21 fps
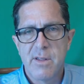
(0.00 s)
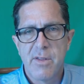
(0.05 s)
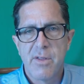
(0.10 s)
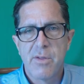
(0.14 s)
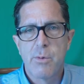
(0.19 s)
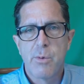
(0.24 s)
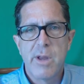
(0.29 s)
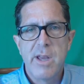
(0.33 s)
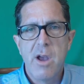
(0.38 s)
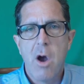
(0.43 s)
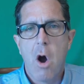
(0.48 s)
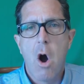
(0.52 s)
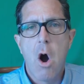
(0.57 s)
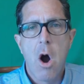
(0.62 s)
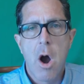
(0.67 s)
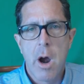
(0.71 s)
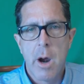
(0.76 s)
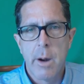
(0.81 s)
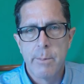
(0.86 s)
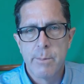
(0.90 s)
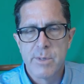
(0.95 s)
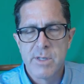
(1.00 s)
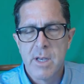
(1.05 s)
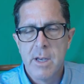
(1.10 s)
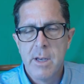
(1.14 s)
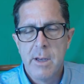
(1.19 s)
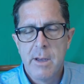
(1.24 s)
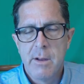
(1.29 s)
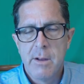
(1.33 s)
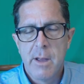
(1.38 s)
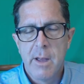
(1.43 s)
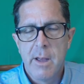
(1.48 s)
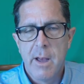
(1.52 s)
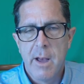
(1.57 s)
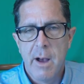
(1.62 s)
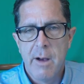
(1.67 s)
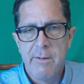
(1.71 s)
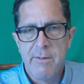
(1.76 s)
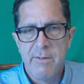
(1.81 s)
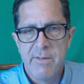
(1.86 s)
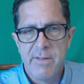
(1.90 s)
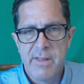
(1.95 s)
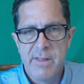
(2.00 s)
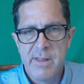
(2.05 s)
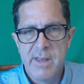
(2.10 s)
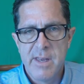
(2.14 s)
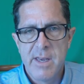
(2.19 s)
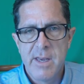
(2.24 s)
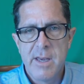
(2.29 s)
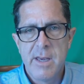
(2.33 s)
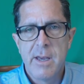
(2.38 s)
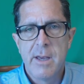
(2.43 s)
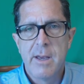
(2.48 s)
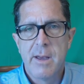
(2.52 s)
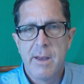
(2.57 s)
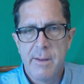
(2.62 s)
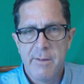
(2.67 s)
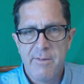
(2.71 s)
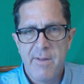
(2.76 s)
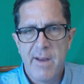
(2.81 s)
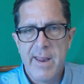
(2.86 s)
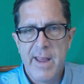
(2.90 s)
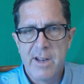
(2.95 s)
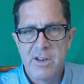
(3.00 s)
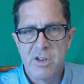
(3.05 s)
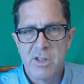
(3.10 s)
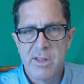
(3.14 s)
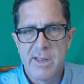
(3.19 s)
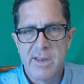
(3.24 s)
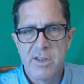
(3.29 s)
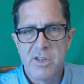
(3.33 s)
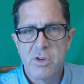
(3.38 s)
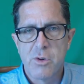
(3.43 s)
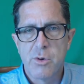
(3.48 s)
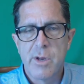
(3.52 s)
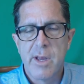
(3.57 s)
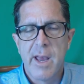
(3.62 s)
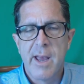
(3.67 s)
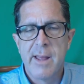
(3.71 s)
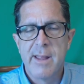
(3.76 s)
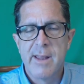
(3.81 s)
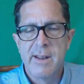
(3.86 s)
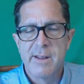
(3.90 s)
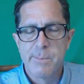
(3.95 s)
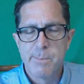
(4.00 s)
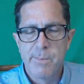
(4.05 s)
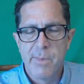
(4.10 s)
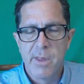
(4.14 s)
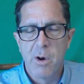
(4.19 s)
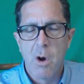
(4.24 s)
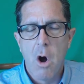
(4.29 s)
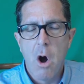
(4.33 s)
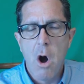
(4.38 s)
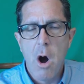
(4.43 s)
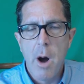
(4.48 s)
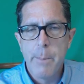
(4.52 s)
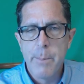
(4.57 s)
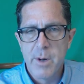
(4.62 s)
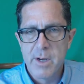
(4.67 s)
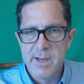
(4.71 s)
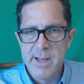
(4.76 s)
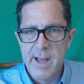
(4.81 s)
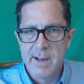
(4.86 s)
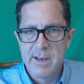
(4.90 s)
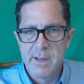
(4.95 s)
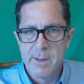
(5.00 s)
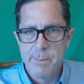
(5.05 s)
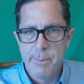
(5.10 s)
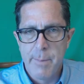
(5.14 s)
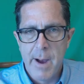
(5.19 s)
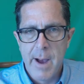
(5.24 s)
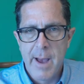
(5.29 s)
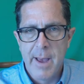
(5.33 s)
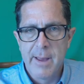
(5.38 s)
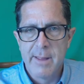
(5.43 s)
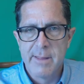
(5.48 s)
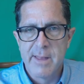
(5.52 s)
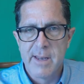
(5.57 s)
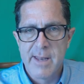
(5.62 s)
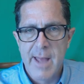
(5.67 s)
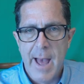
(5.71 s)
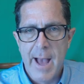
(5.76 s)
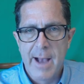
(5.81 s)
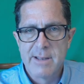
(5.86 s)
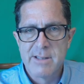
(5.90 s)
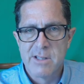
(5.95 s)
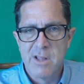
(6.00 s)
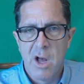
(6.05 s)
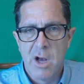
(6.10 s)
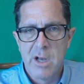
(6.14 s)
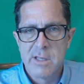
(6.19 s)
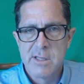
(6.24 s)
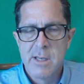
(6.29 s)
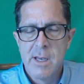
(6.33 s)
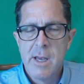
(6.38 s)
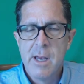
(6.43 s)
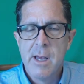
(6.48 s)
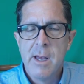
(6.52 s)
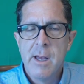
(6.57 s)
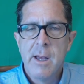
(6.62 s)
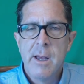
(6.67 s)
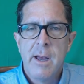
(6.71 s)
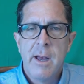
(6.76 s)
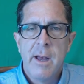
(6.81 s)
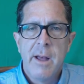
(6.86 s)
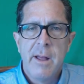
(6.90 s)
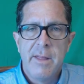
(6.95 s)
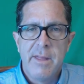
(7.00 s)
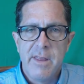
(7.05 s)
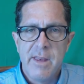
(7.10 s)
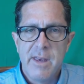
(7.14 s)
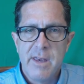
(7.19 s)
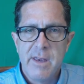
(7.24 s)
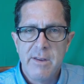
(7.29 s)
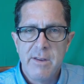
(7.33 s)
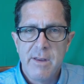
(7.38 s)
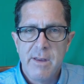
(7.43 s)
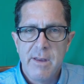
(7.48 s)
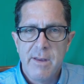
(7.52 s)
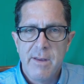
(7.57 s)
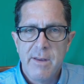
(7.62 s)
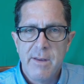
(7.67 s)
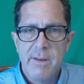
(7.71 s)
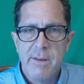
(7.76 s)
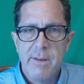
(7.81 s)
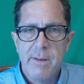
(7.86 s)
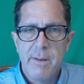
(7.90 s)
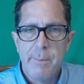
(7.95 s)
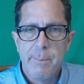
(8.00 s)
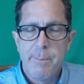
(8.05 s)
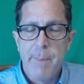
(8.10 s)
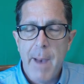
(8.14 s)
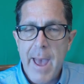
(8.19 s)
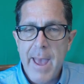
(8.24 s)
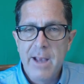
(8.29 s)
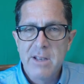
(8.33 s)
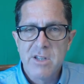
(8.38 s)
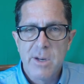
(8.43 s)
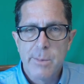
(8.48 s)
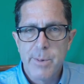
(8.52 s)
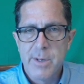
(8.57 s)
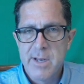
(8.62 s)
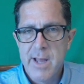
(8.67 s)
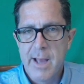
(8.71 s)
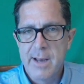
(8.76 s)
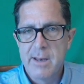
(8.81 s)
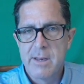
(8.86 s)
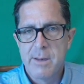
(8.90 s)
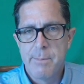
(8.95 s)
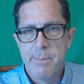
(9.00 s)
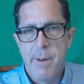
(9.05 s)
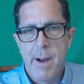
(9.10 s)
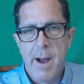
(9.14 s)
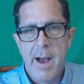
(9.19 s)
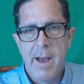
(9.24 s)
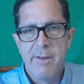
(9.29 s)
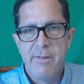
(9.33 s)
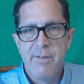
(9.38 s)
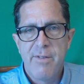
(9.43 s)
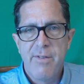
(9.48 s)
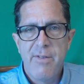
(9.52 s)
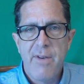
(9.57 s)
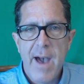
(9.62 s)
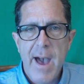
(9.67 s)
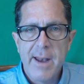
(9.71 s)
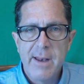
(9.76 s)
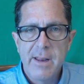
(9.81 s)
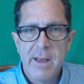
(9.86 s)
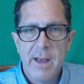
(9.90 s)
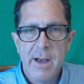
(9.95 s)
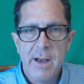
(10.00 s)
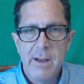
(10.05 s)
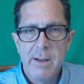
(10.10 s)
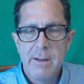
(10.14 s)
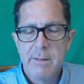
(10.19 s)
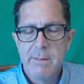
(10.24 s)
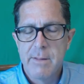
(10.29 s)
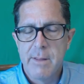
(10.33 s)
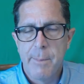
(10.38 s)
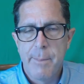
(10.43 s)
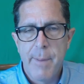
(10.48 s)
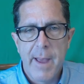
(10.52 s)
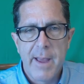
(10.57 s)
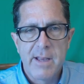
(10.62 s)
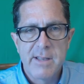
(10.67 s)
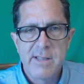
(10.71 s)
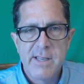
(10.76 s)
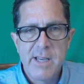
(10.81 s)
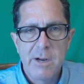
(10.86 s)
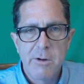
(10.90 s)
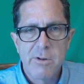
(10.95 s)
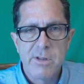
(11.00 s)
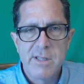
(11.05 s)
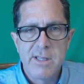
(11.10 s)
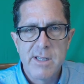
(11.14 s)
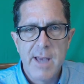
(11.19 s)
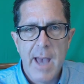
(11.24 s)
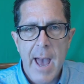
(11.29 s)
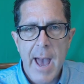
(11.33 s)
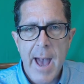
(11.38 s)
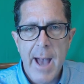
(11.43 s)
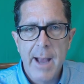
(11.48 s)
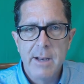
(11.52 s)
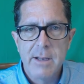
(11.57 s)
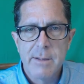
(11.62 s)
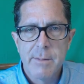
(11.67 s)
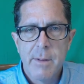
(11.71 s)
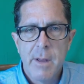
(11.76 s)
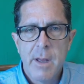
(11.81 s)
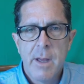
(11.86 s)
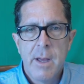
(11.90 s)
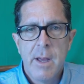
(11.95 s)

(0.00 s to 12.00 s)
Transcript: are the three arms of the financial industry, and they're all protected by the tax laws. The banks are protected by FATCA, the Bank Secrecy Act.